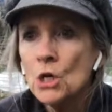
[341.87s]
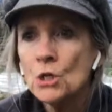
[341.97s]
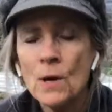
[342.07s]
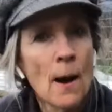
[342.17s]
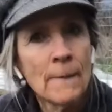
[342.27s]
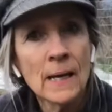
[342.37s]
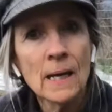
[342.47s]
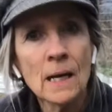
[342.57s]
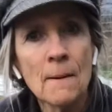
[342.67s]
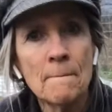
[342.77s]
to
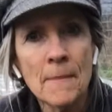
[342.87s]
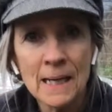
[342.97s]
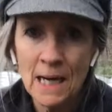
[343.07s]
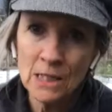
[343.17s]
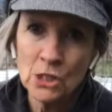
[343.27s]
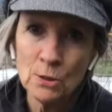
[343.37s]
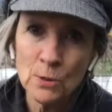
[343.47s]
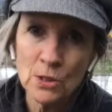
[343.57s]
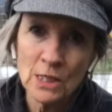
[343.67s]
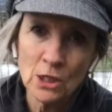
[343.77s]
helping my
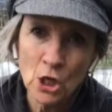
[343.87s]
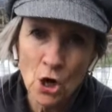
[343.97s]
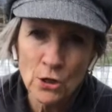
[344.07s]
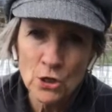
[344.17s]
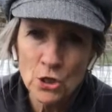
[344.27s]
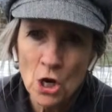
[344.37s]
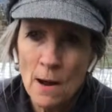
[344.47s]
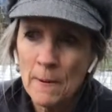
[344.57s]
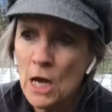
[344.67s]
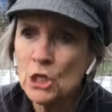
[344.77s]
customers at the garden
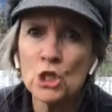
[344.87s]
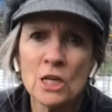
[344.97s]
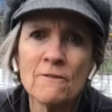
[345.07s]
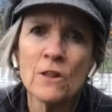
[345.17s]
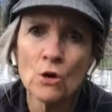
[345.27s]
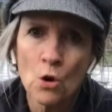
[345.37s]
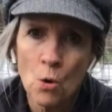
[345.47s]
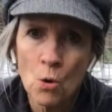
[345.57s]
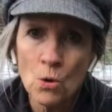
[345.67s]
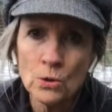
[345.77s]
shop achieve their
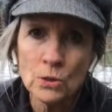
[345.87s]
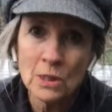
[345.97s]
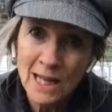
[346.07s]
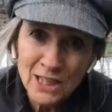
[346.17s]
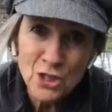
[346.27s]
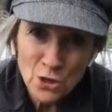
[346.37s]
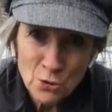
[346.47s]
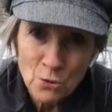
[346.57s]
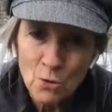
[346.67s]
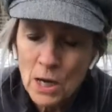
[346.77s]
goals, and that's
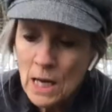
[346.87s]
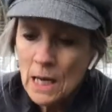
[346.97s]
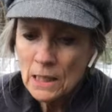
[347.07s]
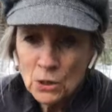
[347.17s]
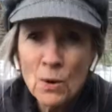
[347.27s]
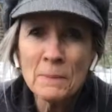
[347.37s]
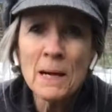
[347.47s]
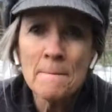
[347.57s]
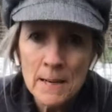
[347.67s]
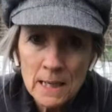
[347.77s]
you. And so I'm
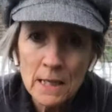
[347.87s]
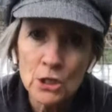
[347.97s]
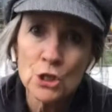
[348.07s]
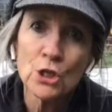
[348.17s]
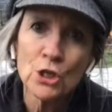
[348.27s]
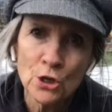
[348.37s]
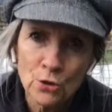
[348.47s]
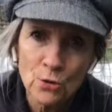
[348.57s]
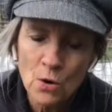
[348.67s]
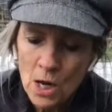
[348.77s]
committed to
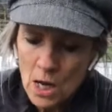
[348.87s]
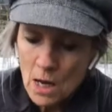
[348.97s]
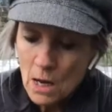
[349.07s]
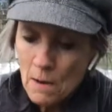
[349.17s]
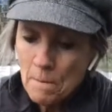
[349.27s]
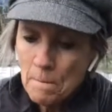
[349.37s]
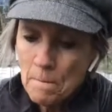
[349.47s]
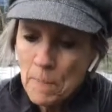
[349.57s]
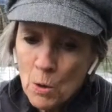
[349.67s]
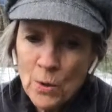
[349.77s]
you.
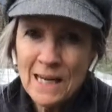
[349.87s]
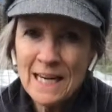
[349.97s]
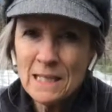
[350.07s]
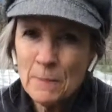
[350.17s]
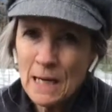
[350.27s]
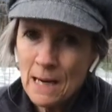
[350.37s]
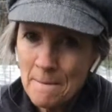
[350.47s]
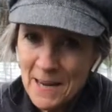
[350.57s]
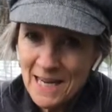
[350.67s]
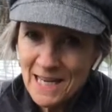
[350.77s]
But we need to be
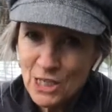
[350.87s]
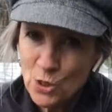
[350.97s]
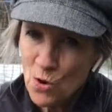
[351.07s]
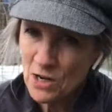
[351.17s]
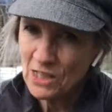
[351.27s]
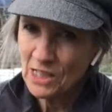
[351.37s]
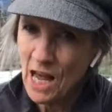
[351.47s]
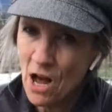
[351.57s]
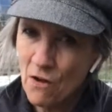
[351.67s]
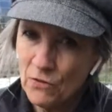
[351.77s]
committed to
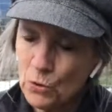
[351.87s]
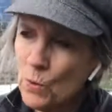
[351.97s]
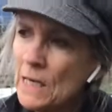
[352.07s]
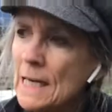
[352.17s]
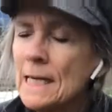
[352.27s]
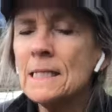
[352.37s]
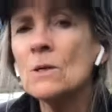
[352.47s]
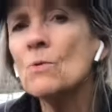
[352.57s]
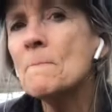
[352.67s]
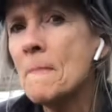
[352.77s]
ourselves. We need to
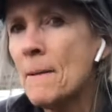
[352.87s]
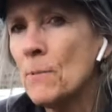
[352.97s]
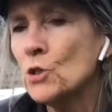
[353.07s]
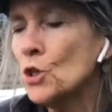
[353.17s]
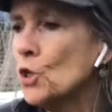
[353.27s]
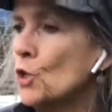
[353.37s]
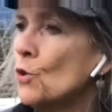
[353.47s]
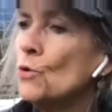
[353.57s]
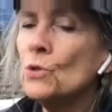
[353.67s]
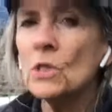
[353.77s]
remember to
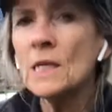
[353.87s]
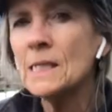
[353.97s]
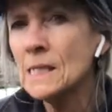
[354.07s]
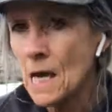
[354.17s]
use this